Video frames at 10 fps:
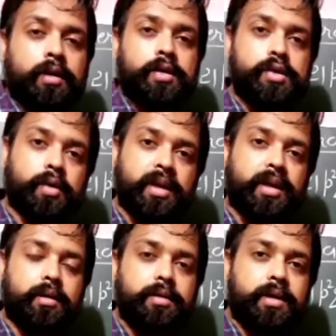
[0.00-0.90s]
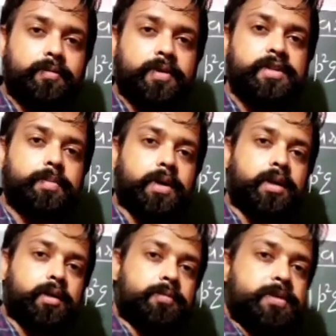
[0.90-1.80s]
So okay, now the first
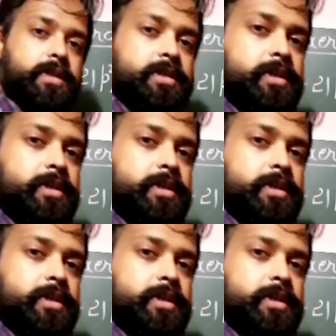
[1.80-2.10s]
part of sixth